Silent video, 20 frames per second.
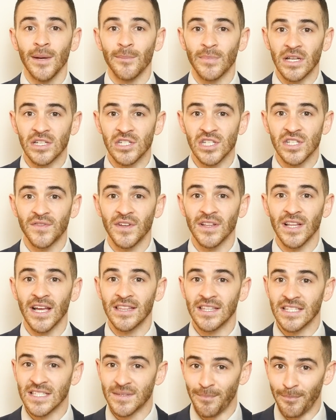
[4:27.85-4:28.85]
but I just feel
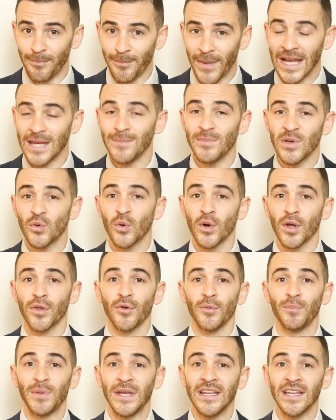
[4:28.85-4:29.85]
like this might be worth
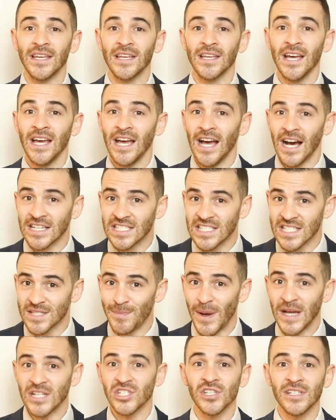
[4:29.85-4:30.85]
repeating,
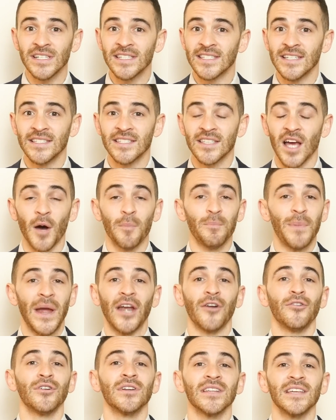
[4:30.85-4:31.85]
especially since
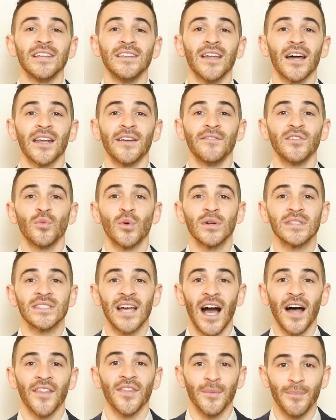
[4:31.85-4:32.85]
apparently not everyone's
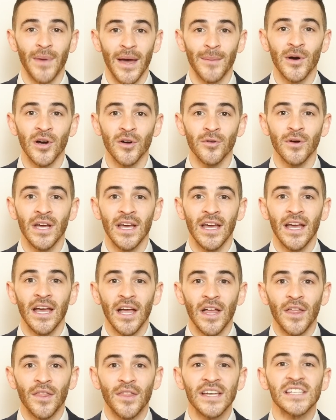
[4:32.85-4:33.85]
gotten the memo.
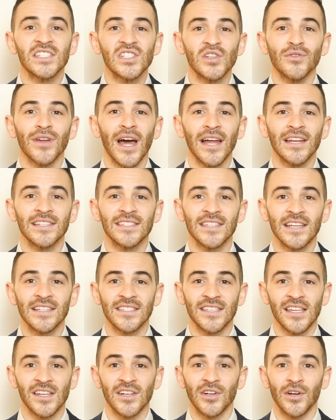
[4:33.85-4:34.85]
This United
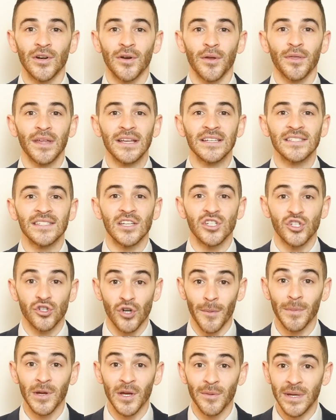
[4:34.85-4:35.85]
States senator thinks that
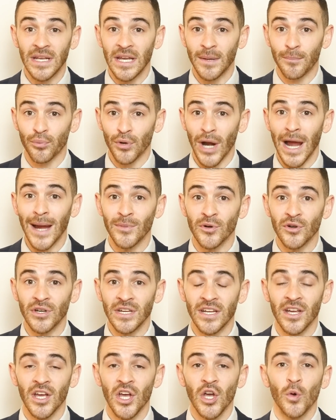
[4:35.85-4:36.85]
Trump committing
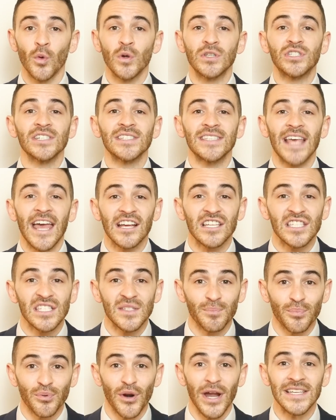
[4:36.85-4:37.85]
bribery, which is
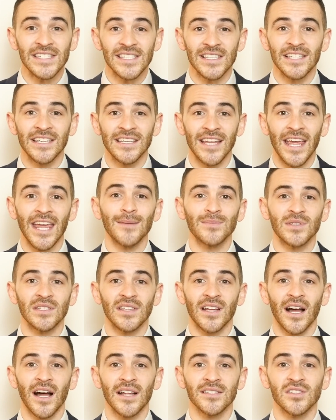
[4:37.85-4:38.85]
expressly named in
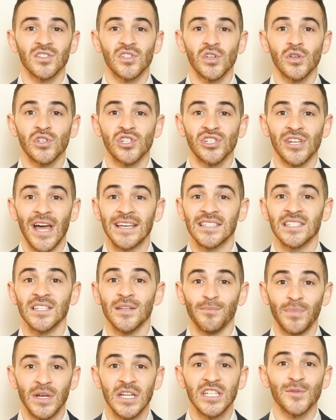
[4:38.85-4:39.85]
the Constitution as an
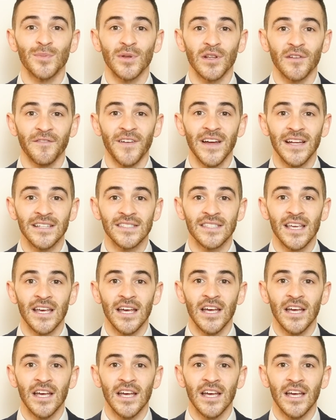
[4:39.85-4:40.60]
impeachable offense,